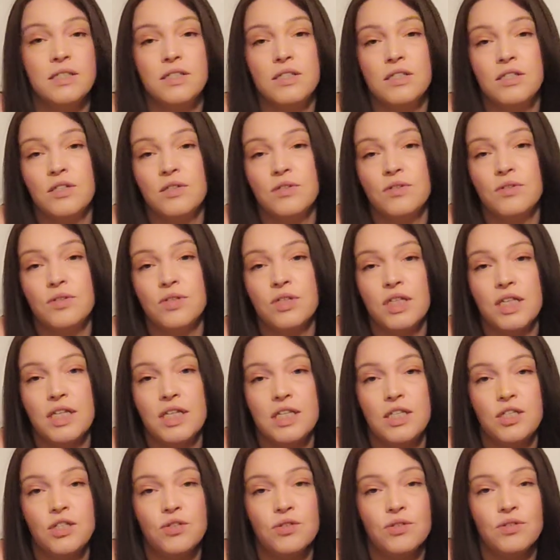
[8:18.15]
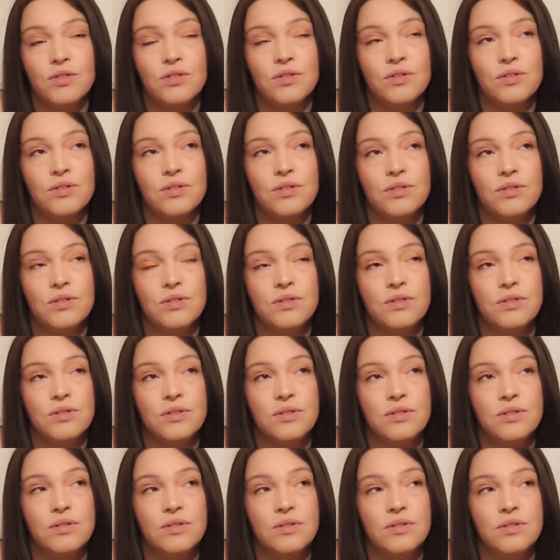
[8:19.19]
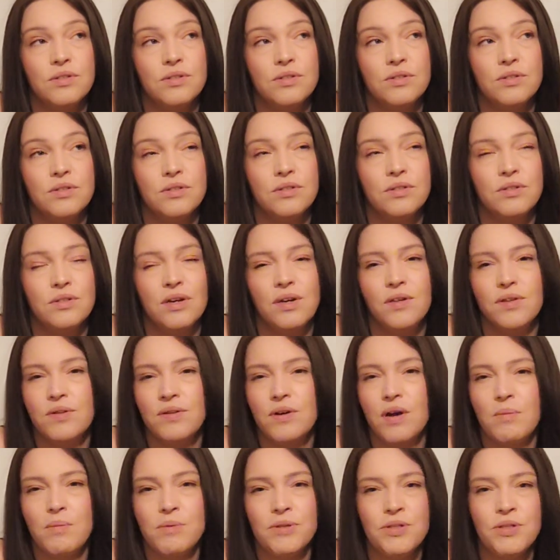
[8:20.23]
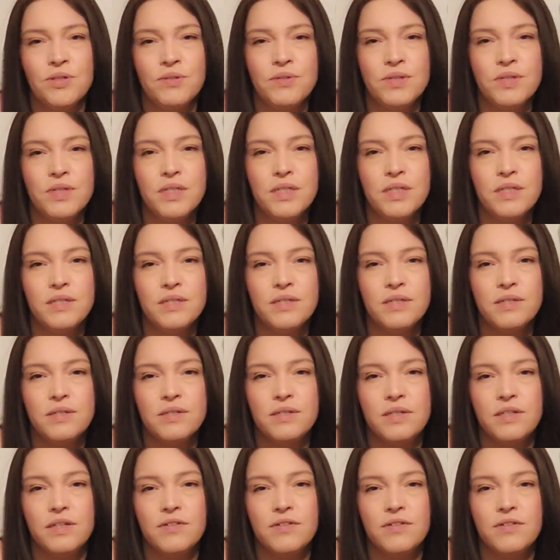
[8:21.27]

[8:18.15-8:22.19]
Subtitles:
look at your other opportunities.